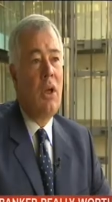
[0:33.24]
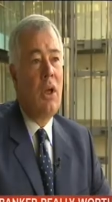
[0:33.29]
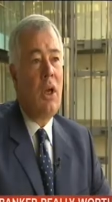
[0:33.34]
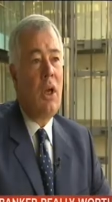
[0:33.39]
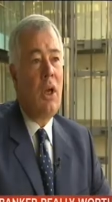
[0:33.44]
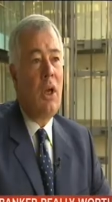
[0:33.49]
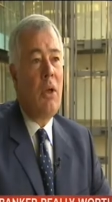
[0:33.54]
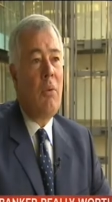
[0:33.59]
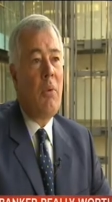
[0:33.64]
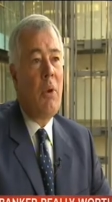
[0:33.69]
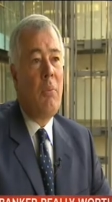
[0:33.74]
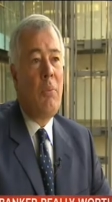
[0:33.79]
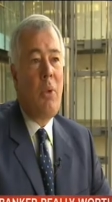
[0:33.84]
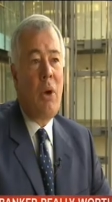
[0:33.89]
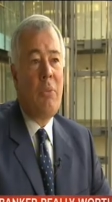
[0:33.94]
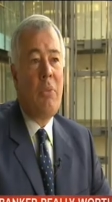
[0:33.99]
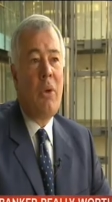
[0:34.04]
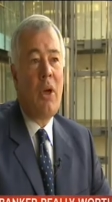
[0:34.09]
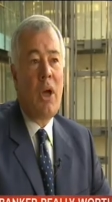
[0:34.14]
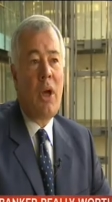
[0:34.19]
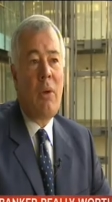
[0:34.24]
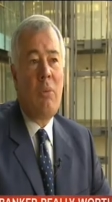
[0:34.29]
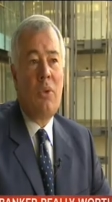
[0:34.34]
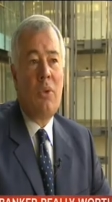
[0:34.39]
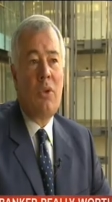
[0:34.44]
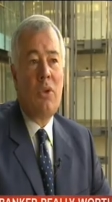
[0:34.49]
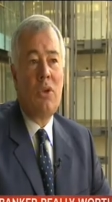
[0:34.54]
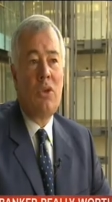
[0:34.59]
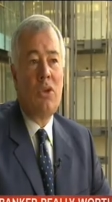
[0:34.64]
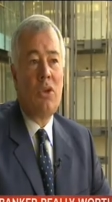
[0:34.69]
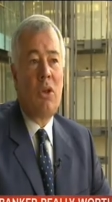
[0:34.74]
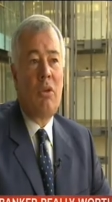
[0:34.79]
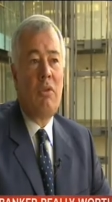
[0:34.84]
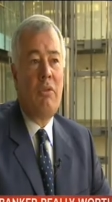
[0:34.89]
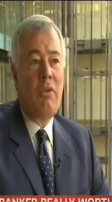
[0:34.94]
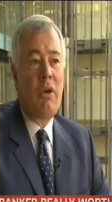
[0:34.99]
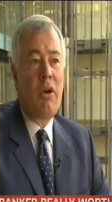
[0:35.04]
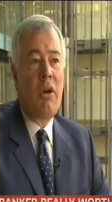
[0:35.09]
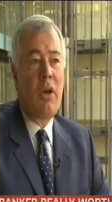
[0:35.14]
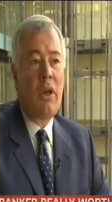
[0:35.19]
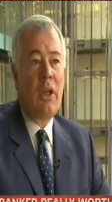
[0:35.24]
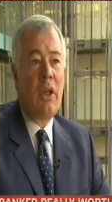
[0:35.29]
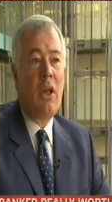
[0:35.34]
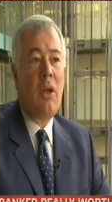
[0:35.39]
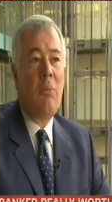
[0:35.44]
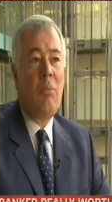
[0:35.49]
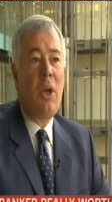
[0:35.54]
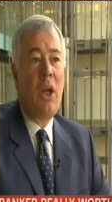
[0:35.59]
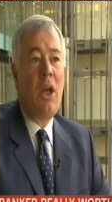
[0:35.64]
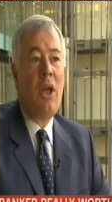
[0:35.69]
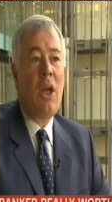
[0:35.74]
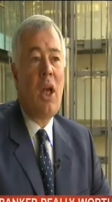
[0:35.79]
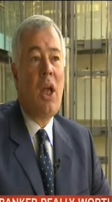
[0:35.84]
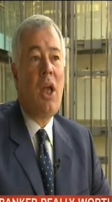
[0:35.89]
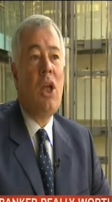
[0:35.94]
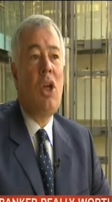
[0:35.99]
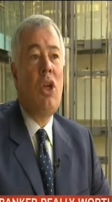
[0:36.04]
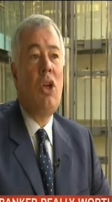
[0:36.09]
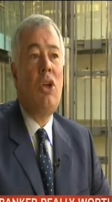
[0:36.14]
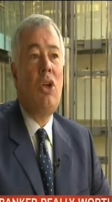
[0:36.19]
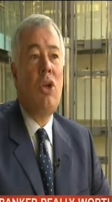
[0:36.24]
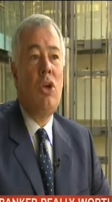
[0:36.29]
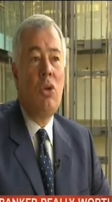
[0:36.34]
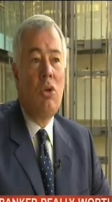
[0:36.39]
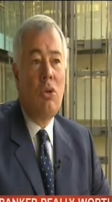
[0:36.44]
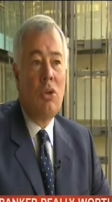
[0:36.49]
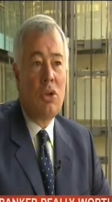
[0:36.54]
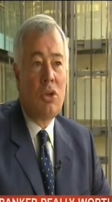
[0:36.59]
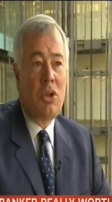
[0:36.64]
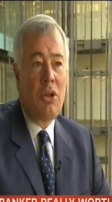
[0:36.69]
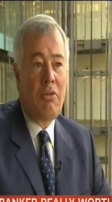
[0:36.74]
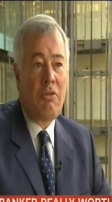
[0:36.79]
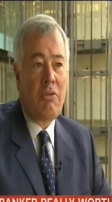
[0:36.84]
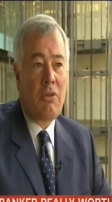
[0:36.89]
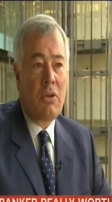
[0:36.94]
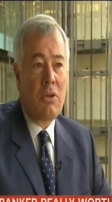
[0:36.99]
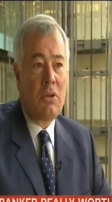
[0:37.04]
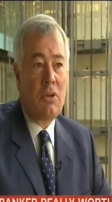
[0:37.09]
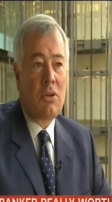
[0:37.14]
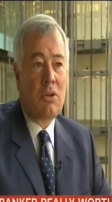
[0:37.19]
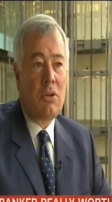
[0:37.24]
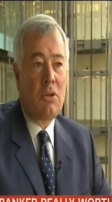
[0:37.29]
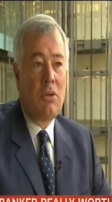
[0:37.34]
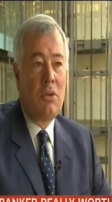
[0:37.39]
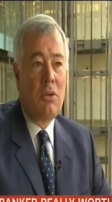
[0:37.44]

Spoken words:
Bob Diamond and John Varney made a huge difference